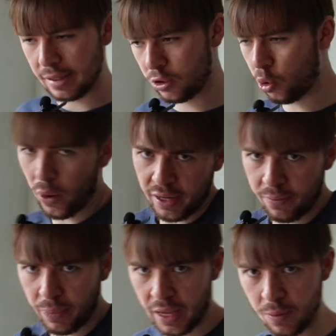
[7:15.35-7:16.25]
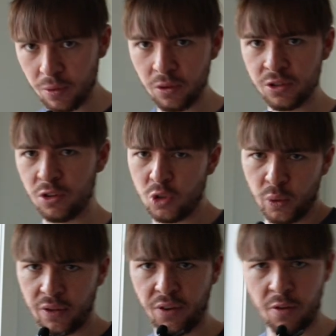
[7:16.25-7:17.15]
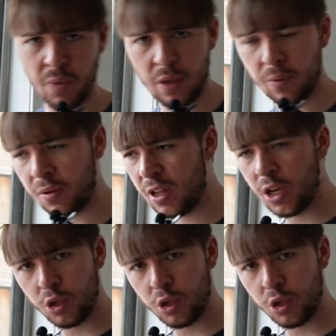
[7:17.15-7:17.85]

20 people or so, 25 people,